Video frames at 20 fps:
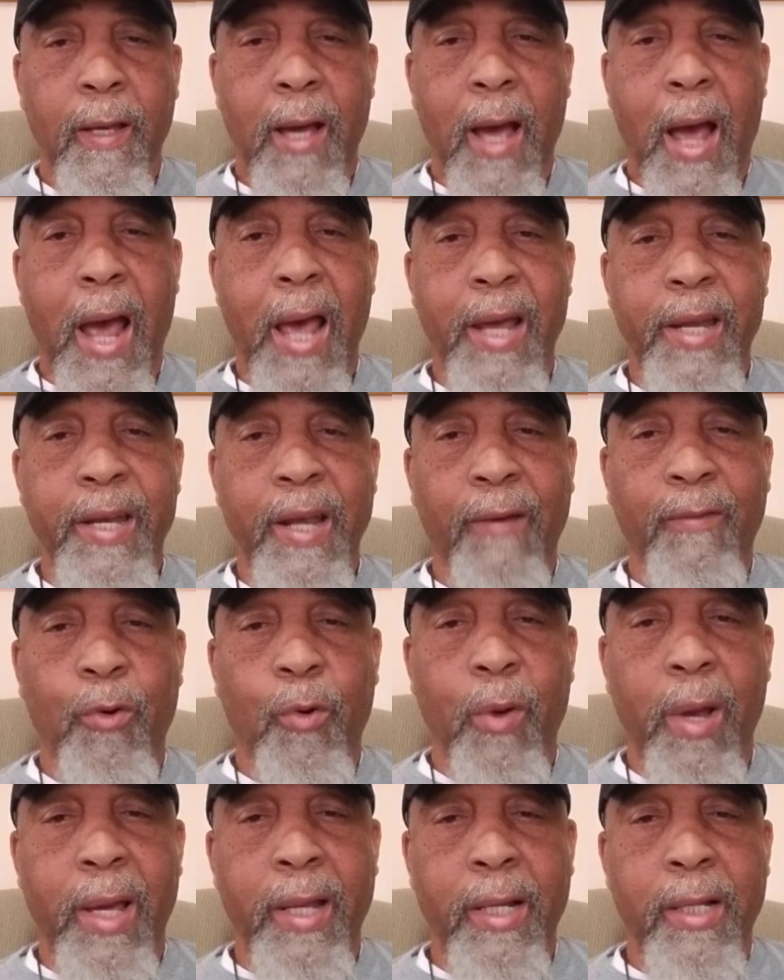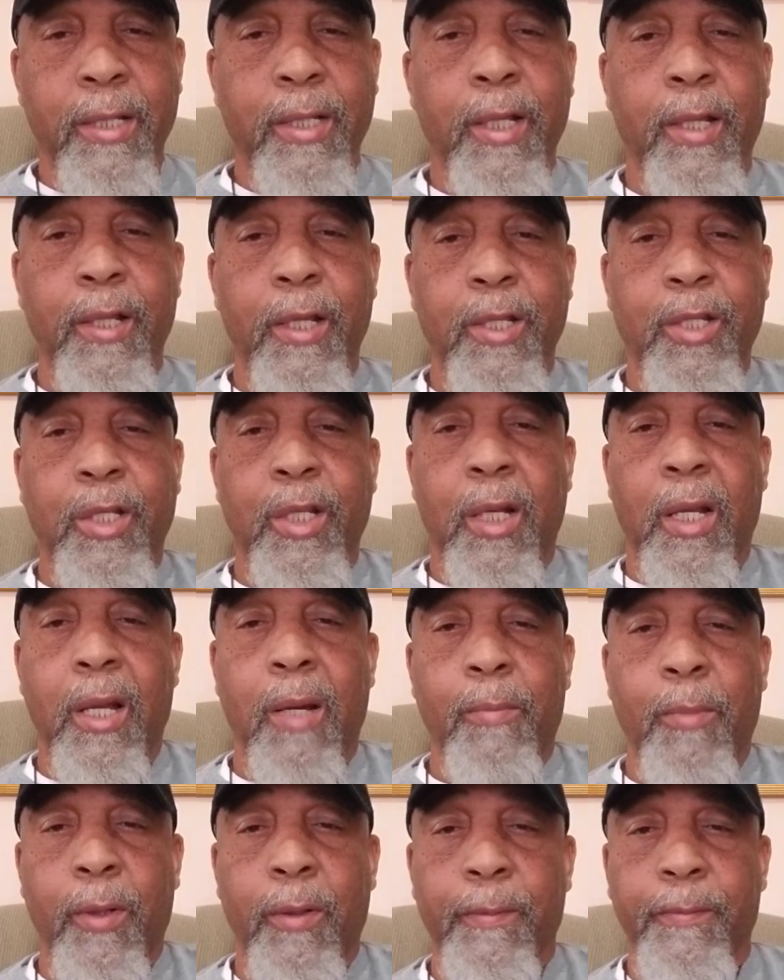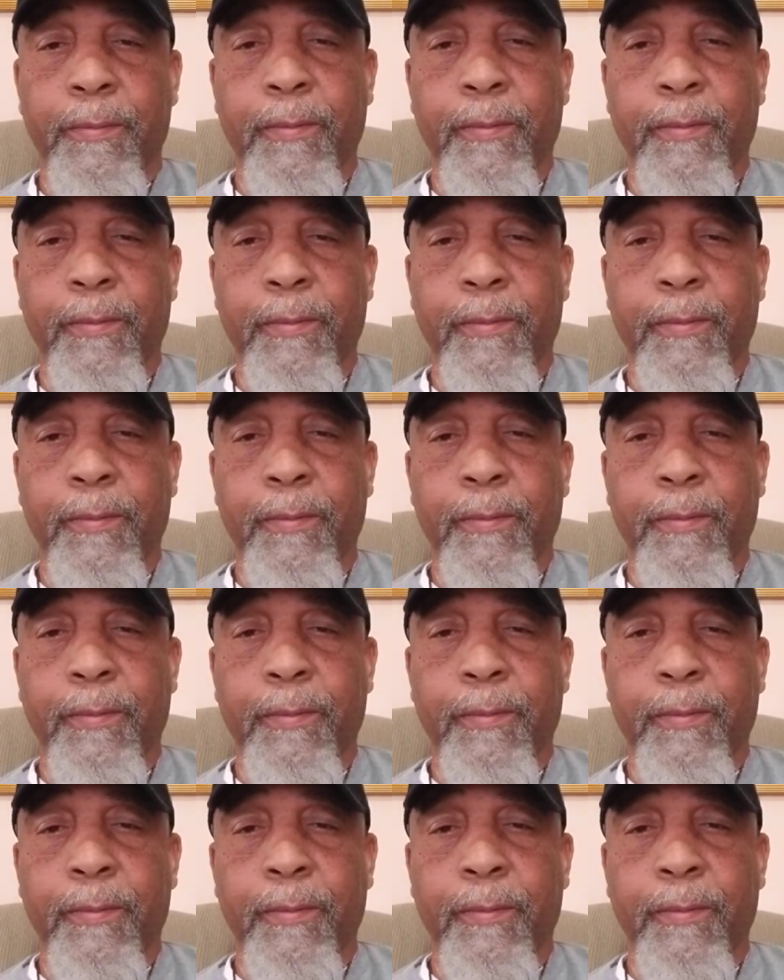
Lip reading: I had never ran into this dilemma.